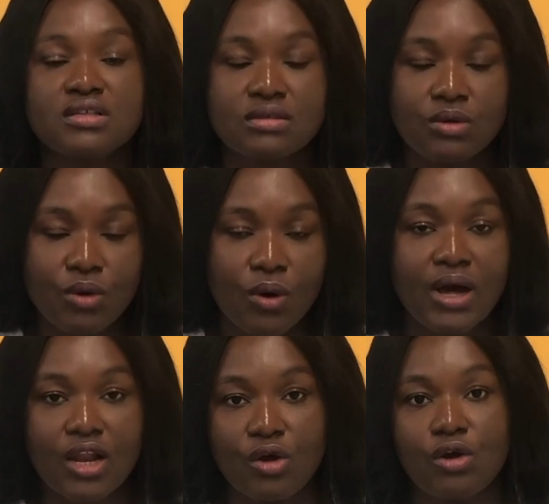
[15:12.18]
go
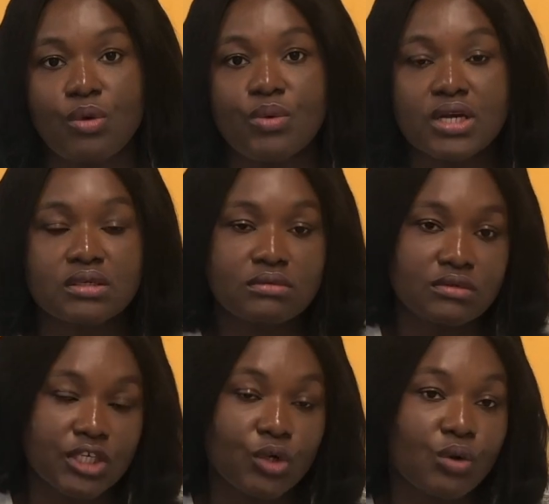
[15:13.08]
along with the
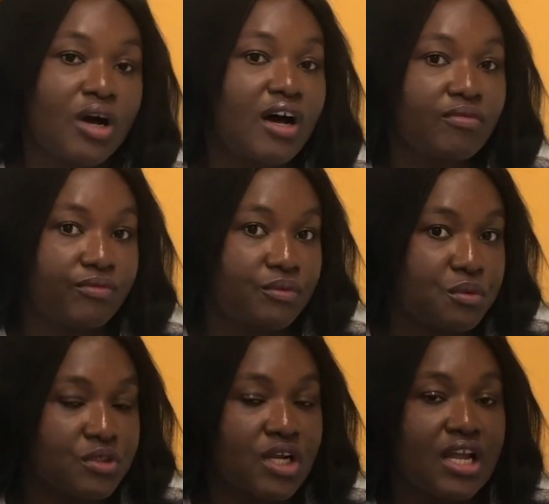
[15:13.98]
local food
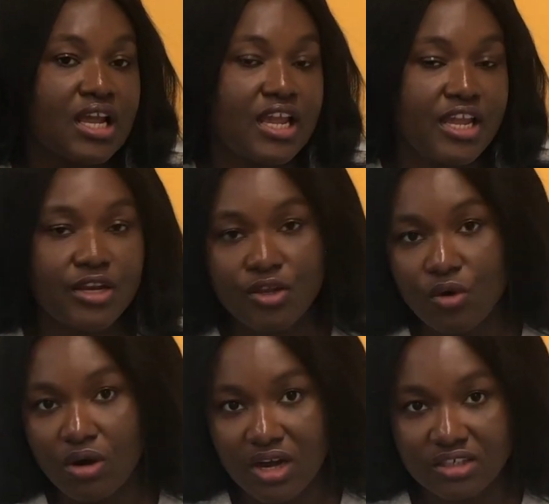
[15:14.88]
in
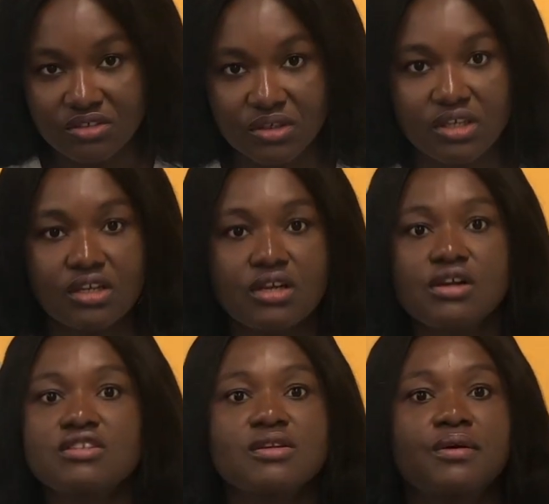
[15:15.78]
your country.
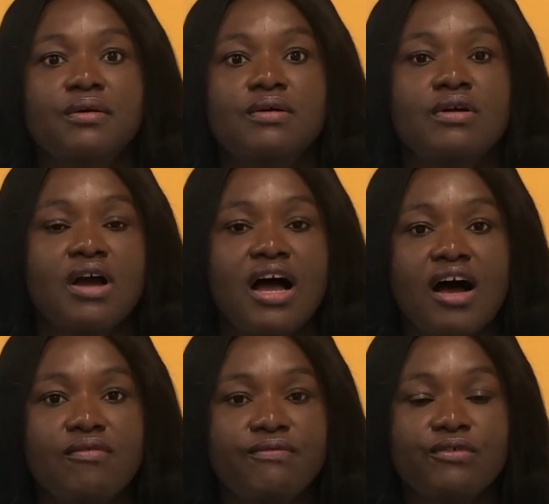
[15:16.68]
So
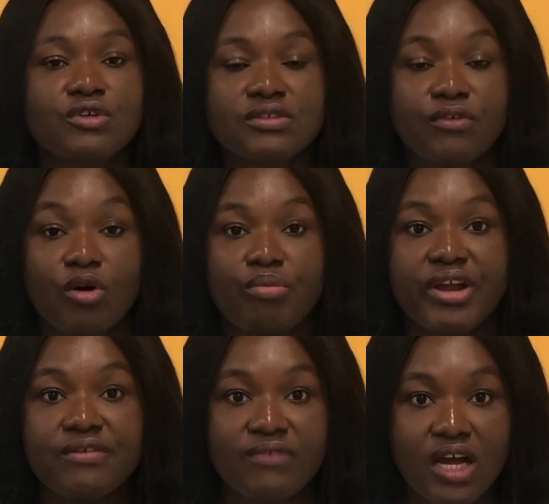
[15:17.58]
food for
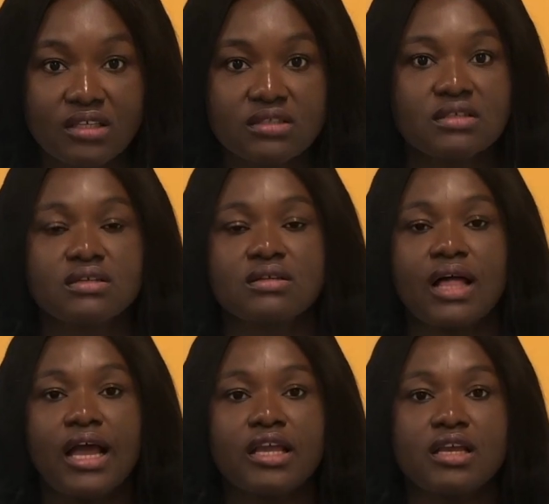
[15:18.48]
breakfast
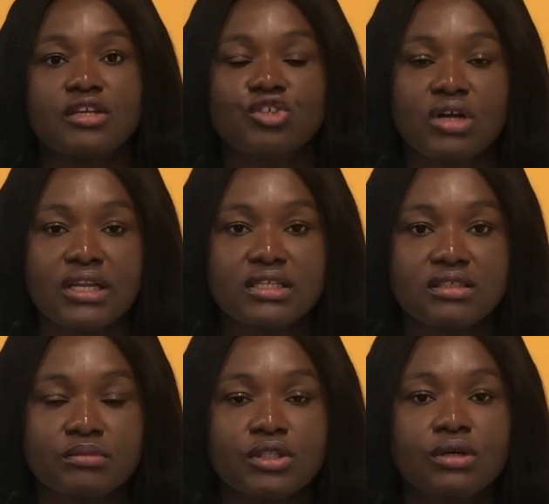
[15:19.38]
like chocolate,
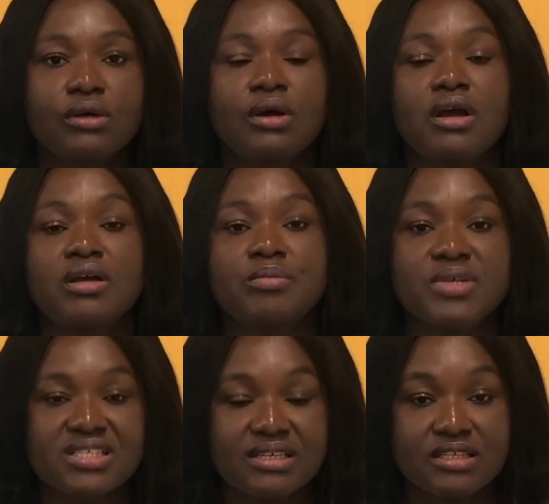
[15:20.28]
Milo,
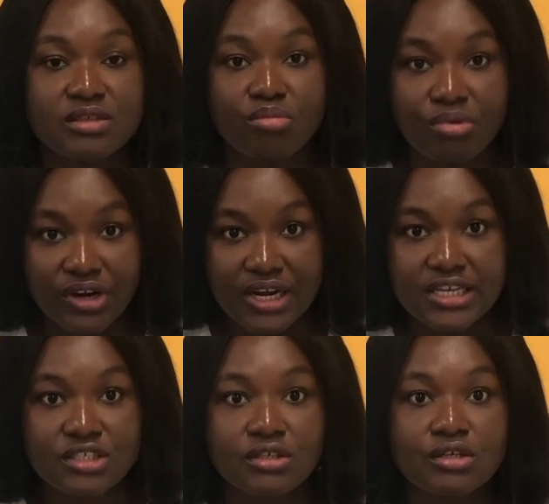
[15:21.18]
biscuits, bread,
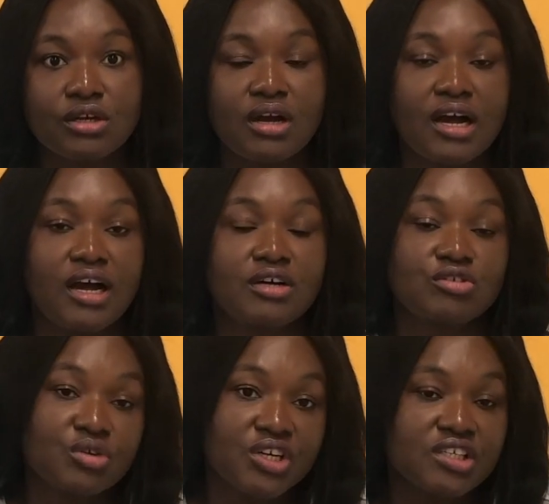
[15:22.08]

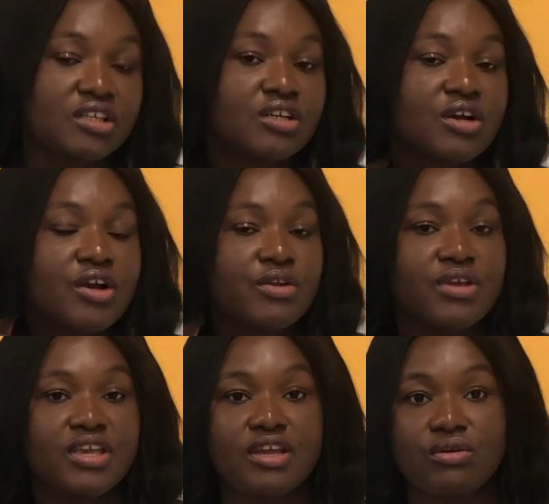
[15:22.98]
sugar, you
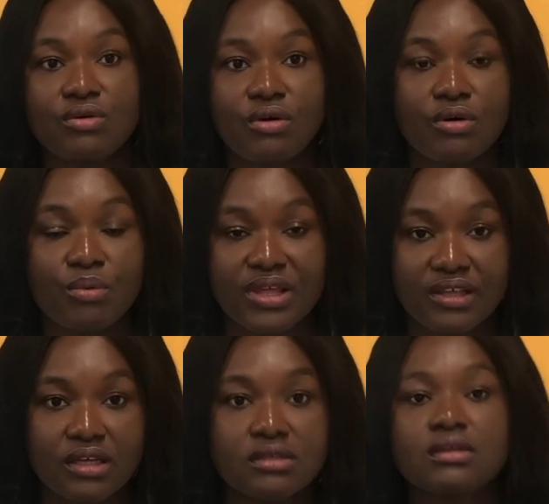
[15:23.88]
can go with it.
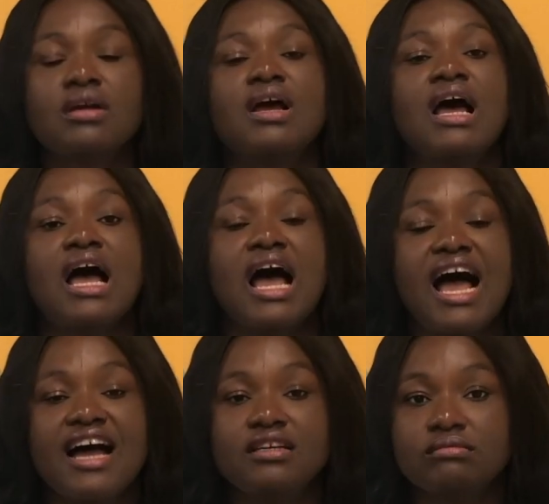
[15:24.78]

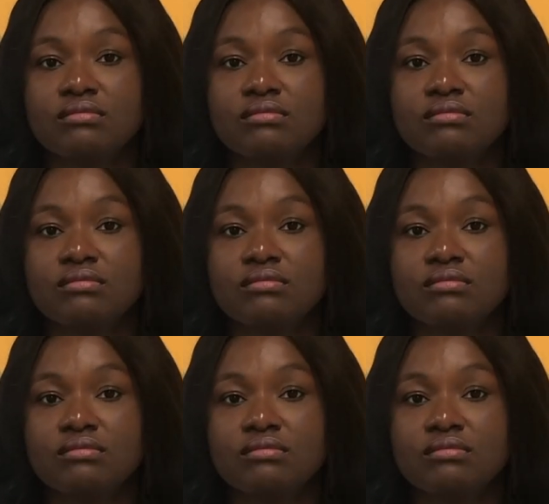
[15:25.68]
And